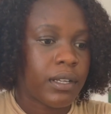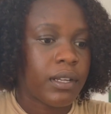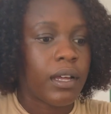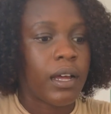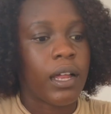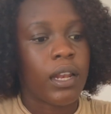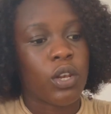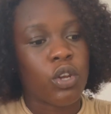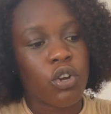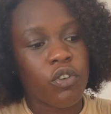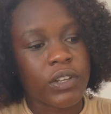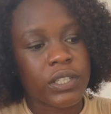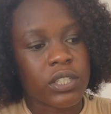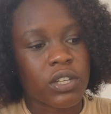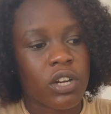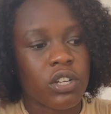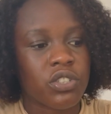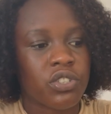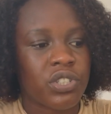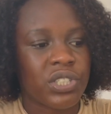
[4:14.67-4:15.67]
And low risk
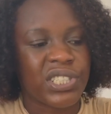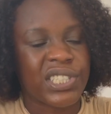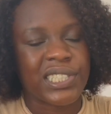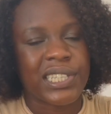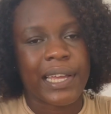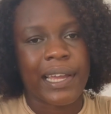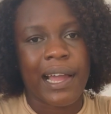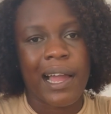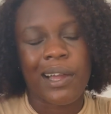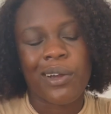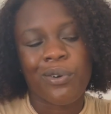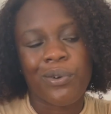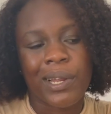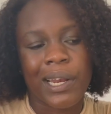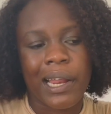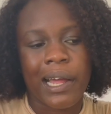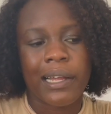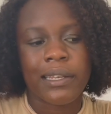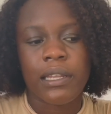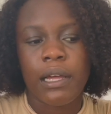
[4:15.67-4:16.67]
countries is like
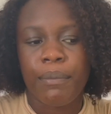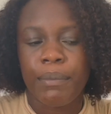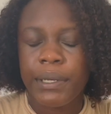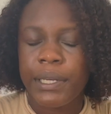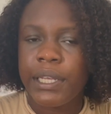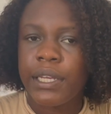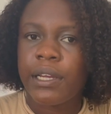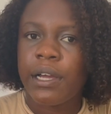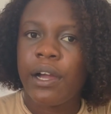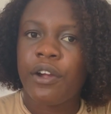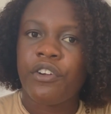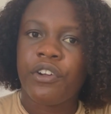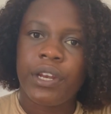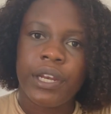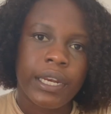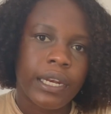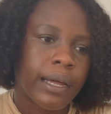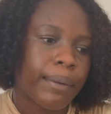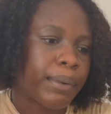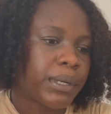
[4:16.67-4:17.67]
Anguilla, Dominica,
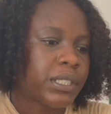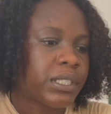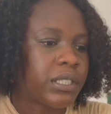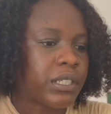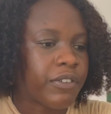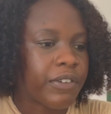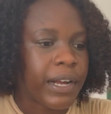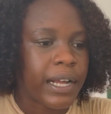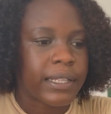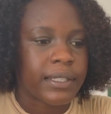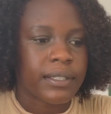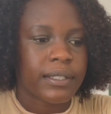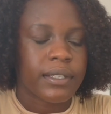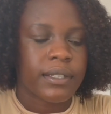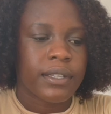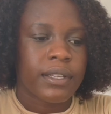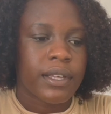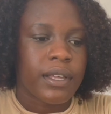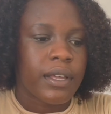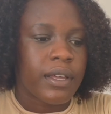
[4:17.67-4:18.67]
Grenada, Montserrat.
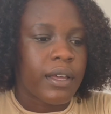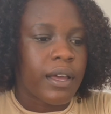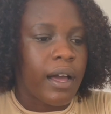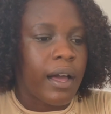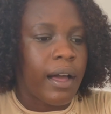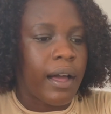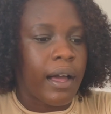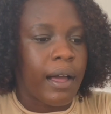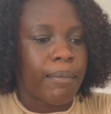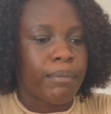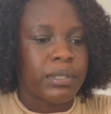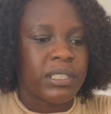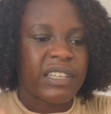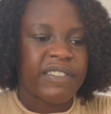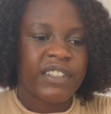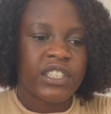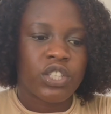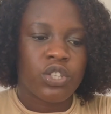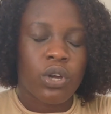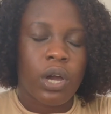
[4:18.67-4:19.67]

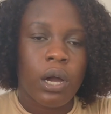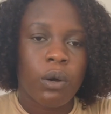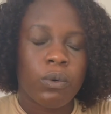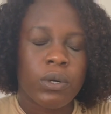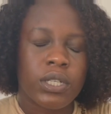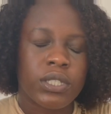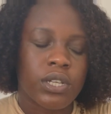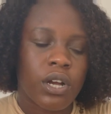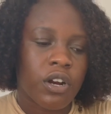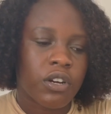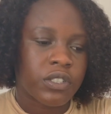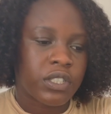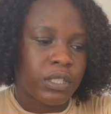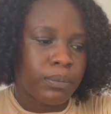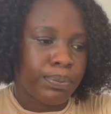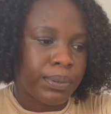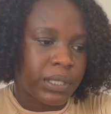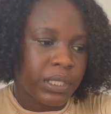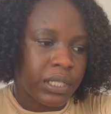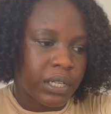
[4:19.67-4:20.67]
72 hours
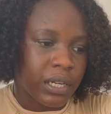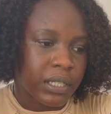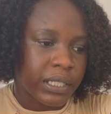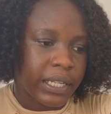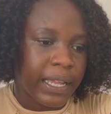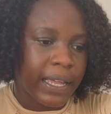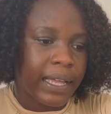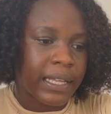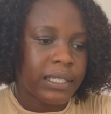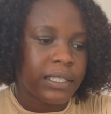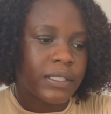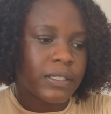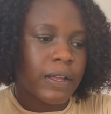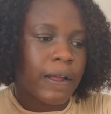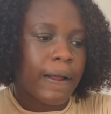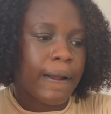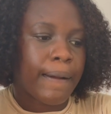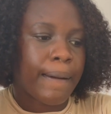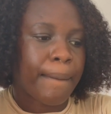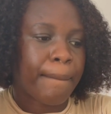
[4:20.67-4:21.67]
RT-PCR test.
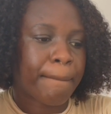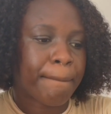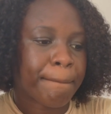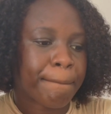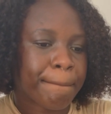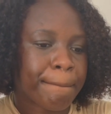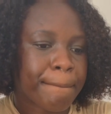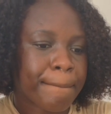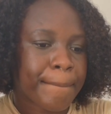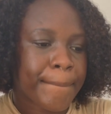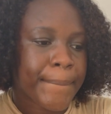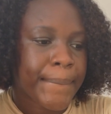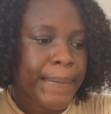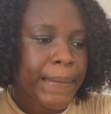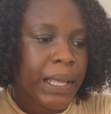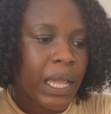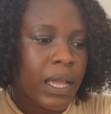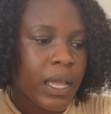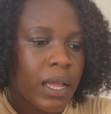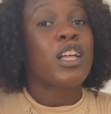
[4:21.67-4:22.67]

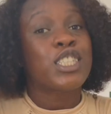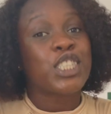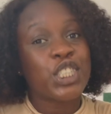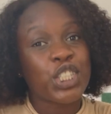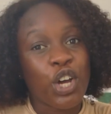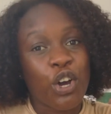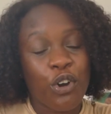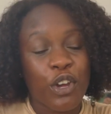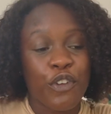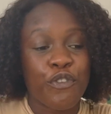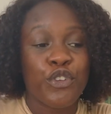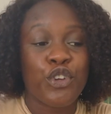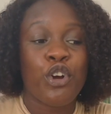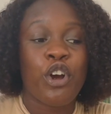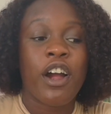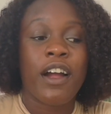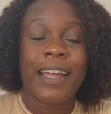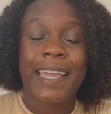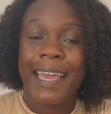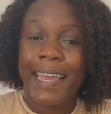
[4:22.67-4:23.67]
Also, if you
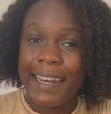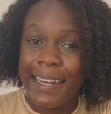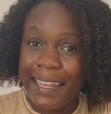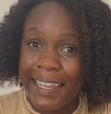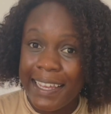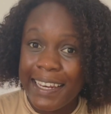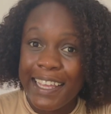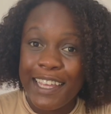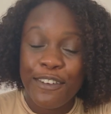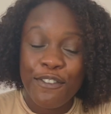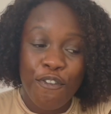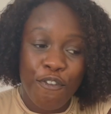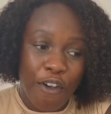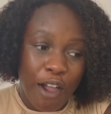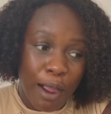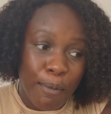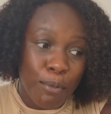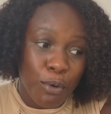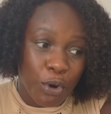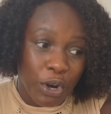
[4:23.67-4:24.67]
are a Canadian
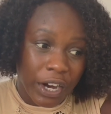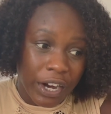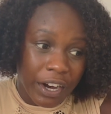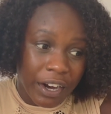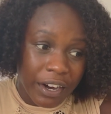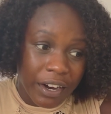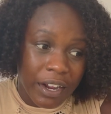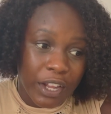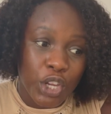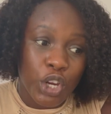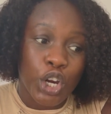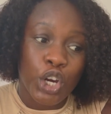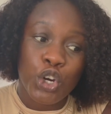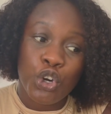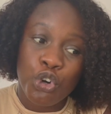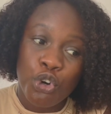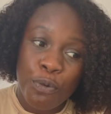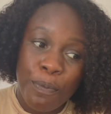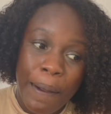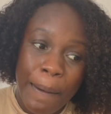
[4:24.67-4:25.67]
farm worker, you're a
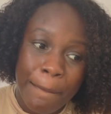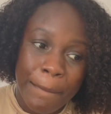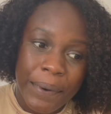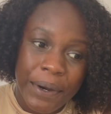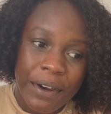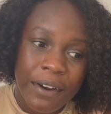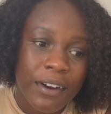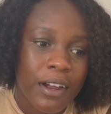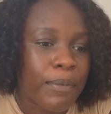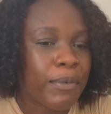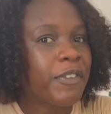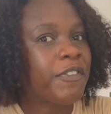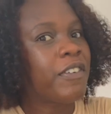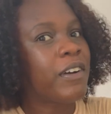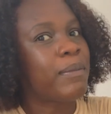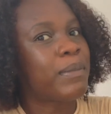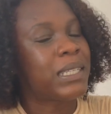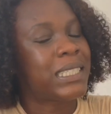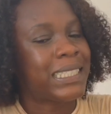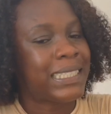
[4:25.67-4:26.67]
crew member coming
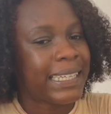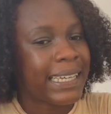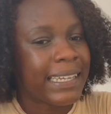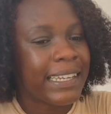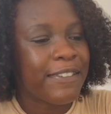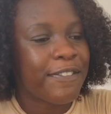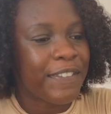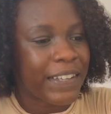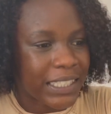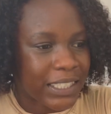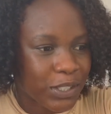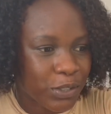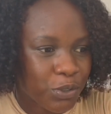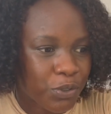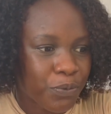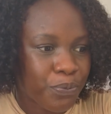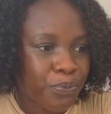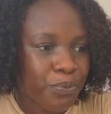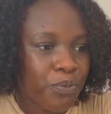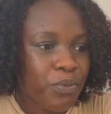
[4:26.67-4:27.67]
from a sailing vessel,